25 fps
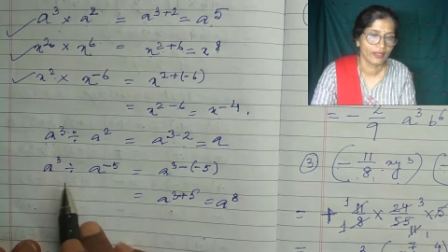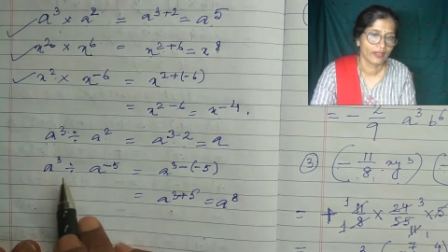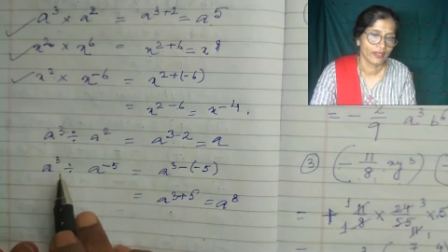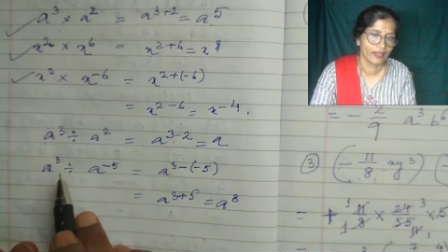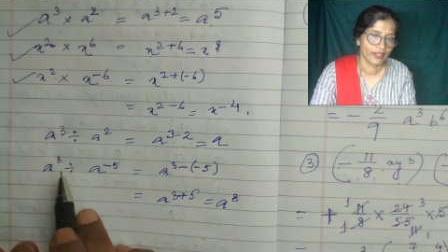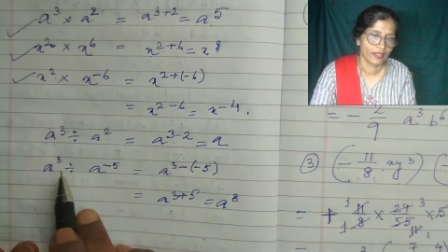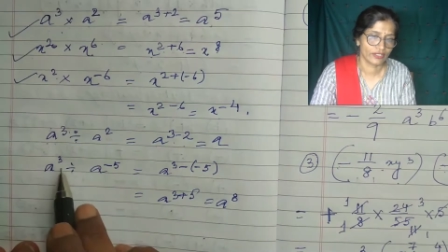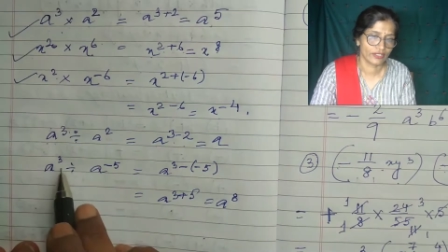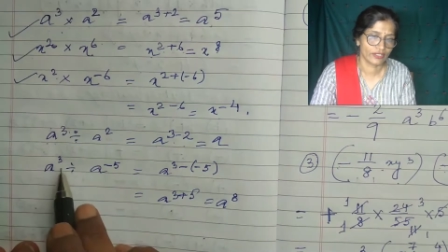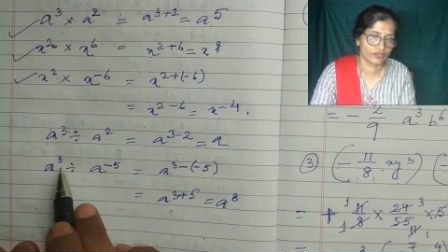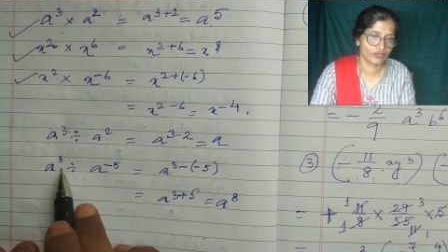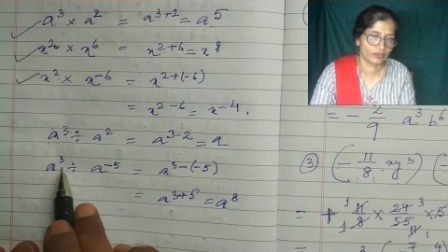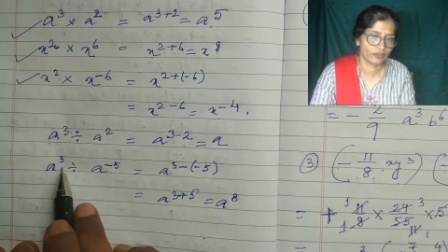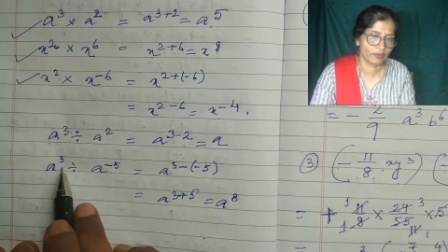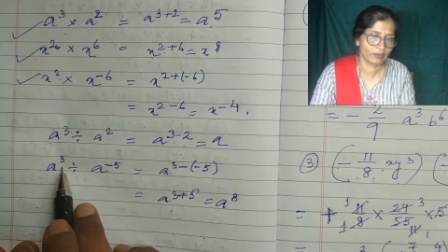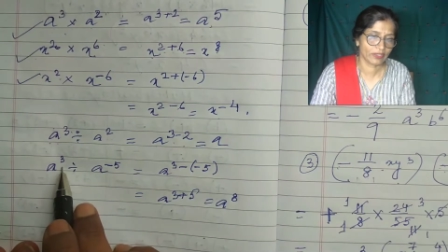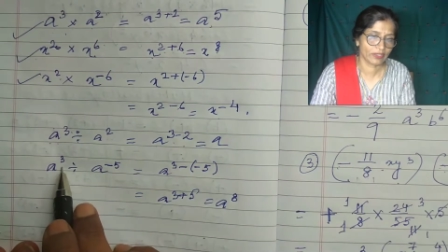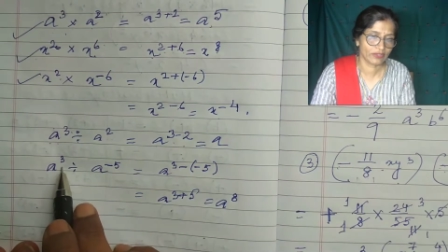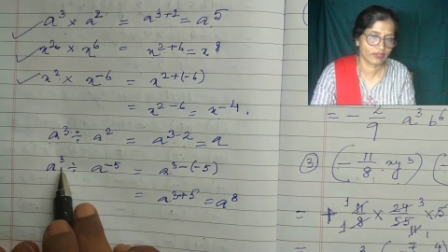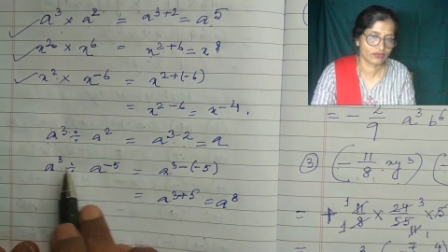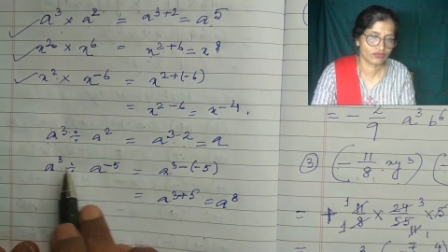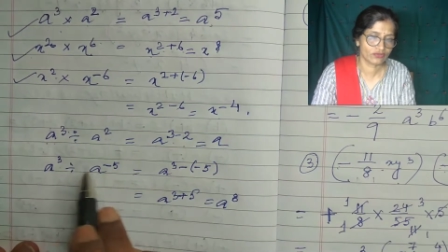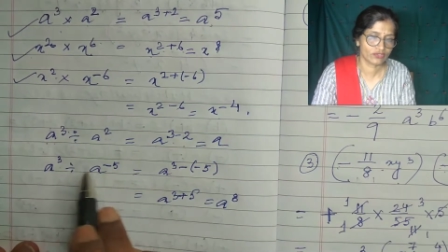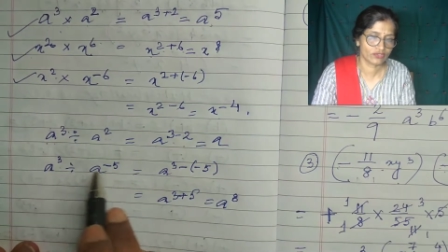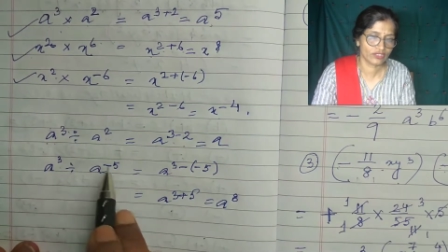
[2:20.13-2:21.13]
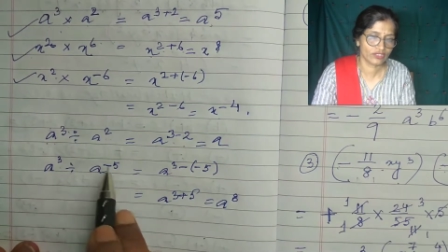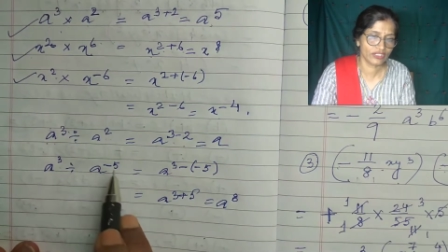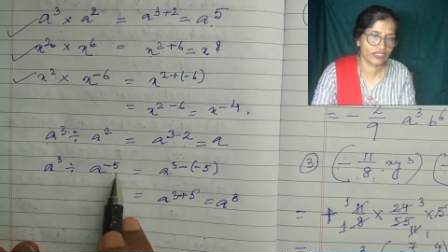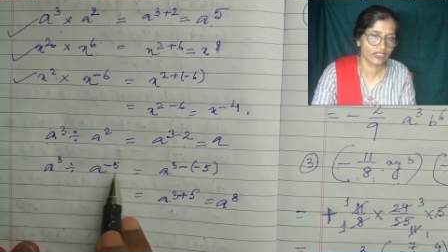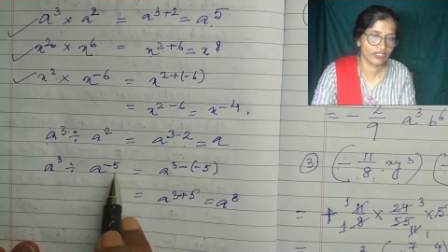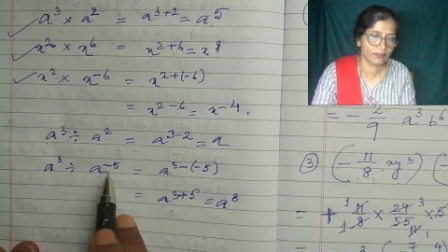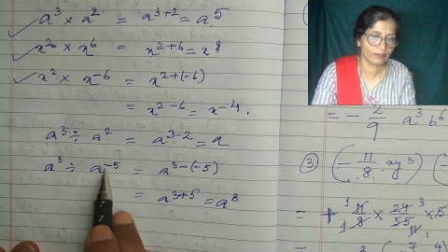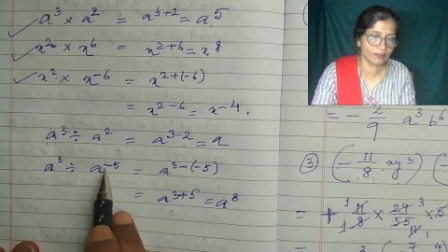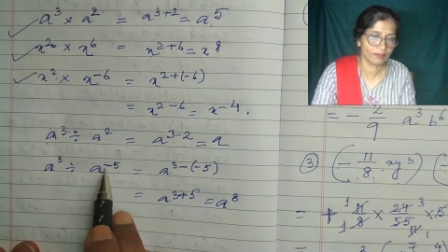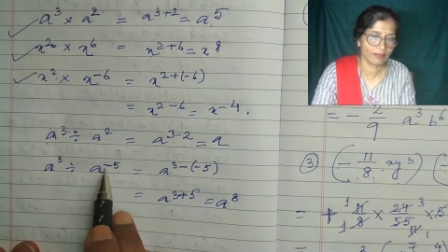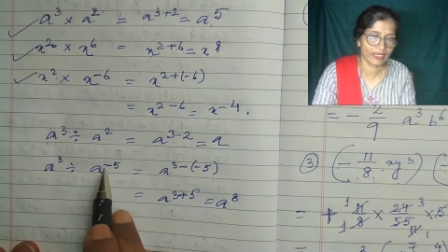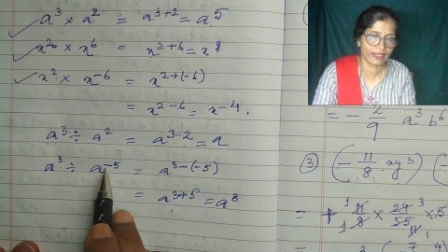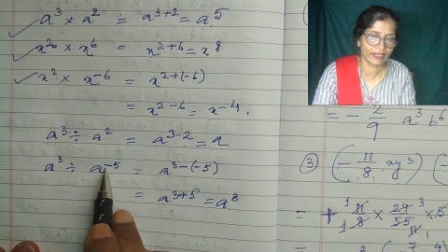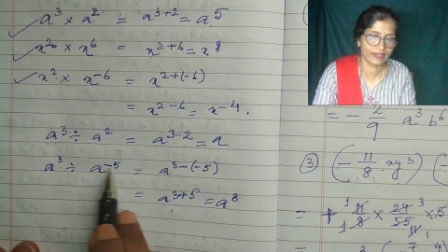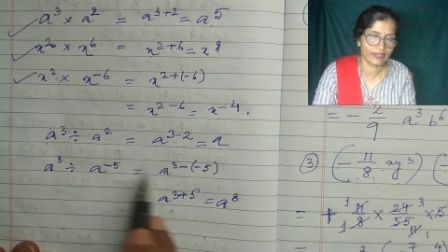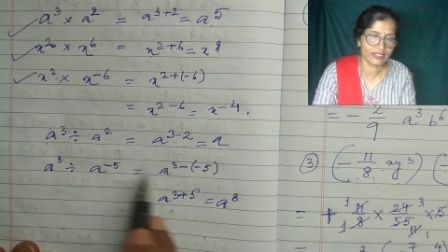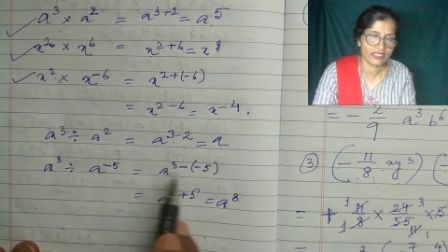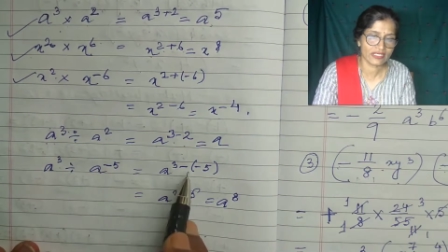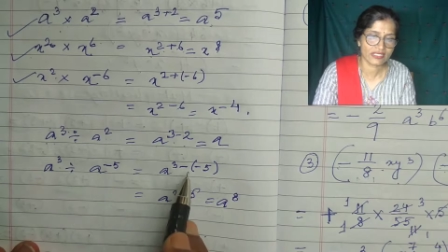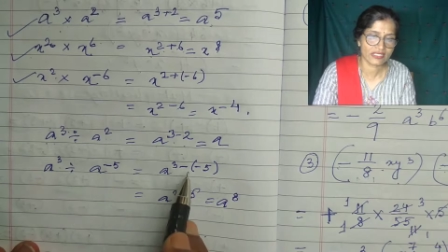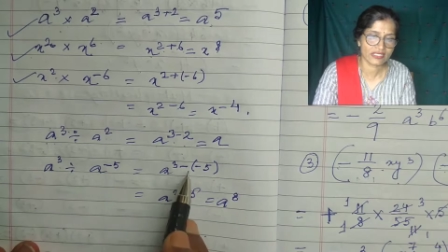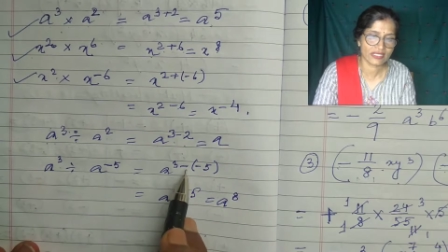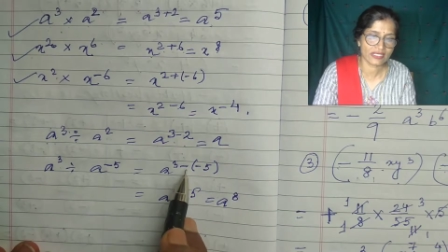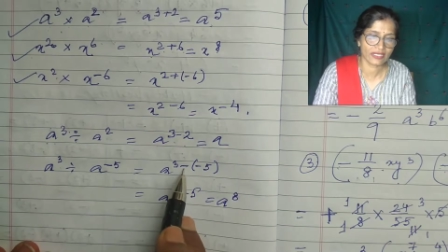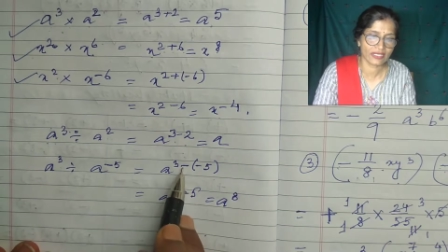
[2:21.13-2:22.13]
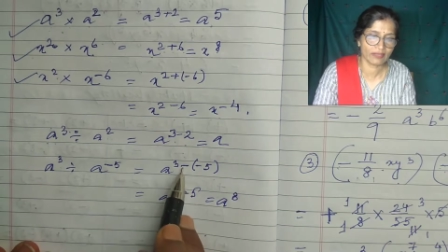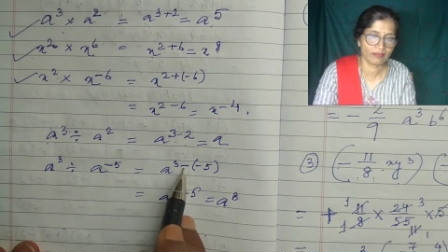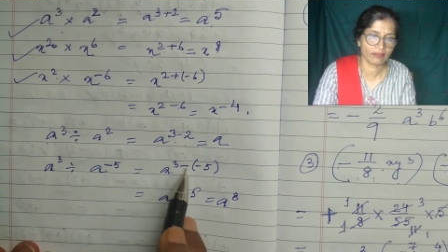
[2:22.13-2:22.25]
to the power 3 minus and